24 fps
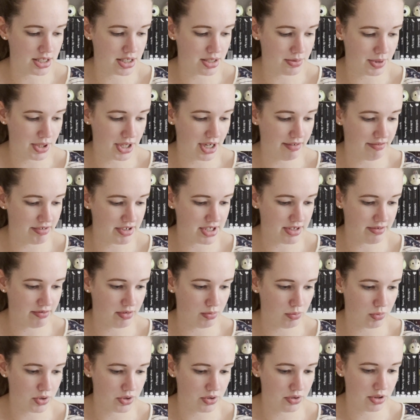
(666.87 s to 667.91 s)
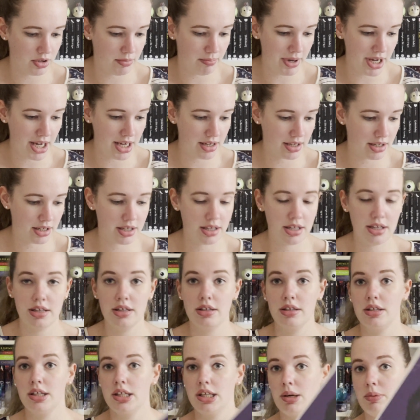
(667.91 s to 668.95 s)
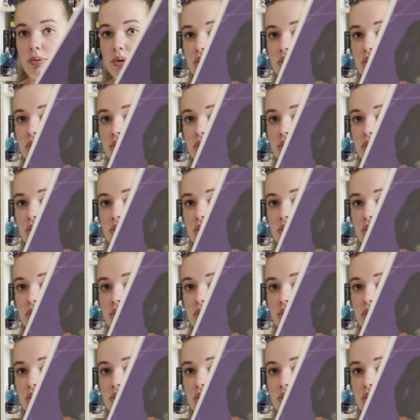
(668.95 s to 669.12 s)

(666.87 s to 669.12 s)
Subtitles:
do we have a different one on the back? Yeah, we